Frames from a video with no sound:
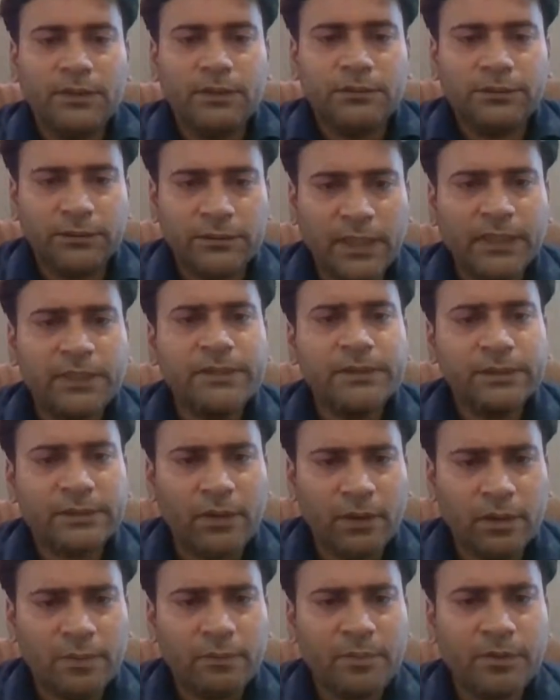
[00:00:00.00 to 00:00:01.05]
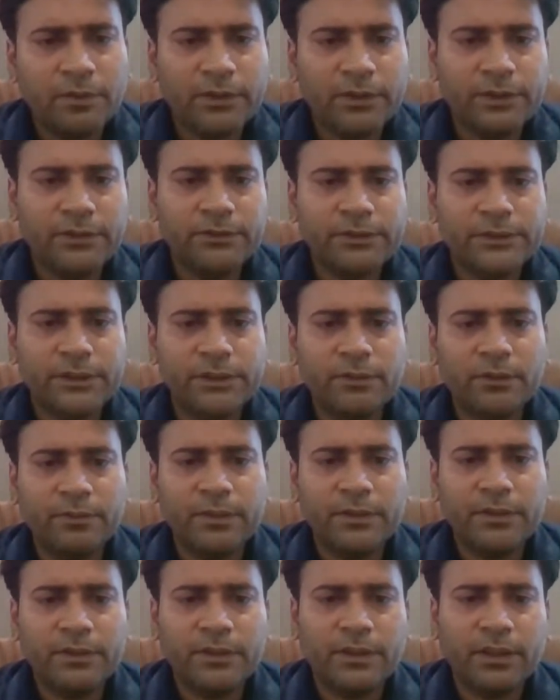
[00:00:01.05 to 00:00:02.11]
So that is all about the US
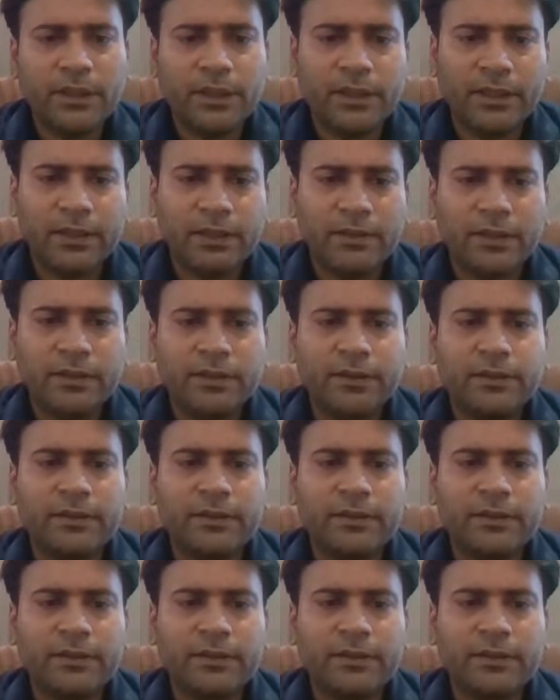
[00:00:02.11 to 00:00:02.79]
economy. And